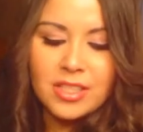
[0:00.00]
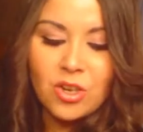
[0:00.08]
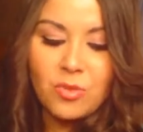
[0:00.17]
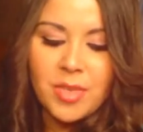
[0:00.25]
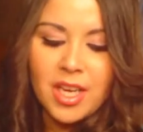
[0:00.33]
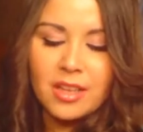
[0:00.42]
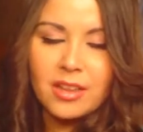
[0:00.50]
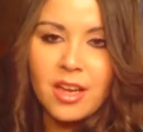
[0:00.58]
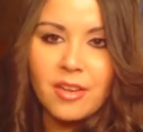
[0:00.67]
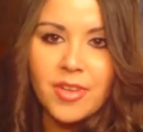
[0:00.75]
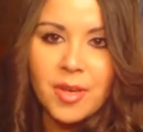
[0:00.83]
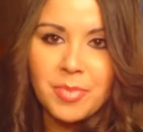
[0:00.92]
know me I
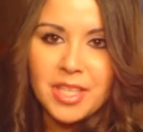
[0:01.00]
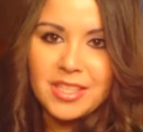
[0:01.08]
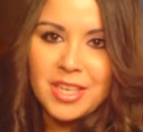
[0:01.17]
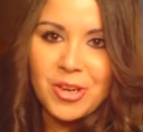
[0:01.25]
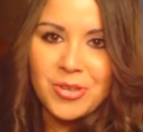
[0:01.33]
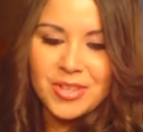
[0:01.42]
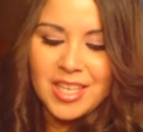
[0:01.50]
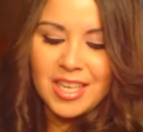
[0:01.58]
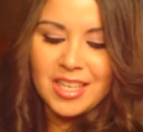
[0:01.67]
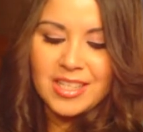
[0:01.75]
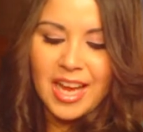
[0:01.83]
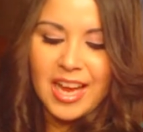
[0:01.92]
love hippie style
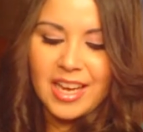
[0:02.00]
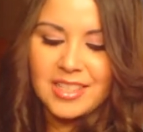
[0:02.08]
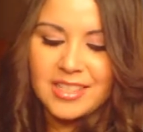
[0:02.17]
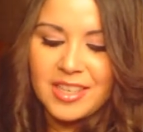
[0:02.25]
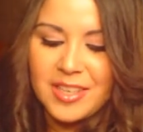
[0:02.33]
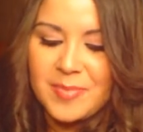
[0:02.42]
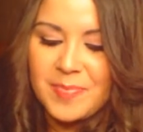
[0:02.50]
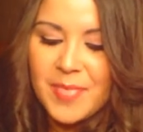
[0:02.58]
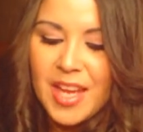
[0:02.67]
things and um,